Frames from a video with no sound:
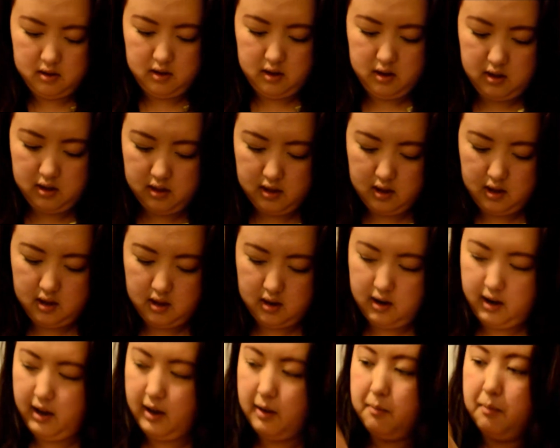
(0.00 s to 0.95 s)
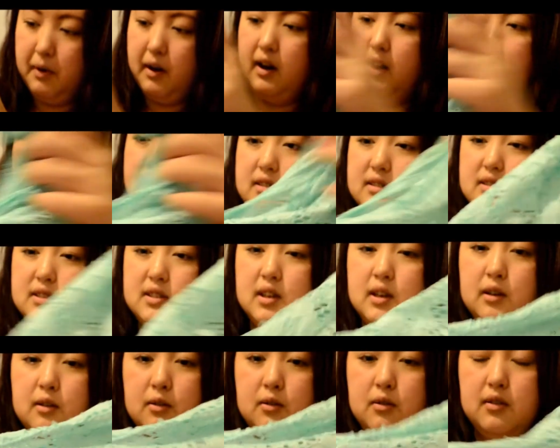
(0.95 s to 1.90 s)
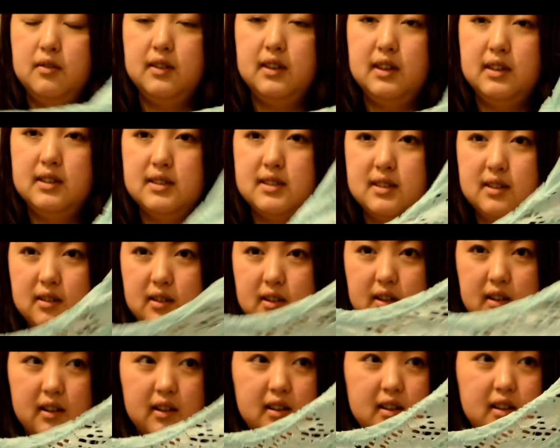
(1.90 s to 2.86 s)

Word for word: And then I bought 2 of these. They're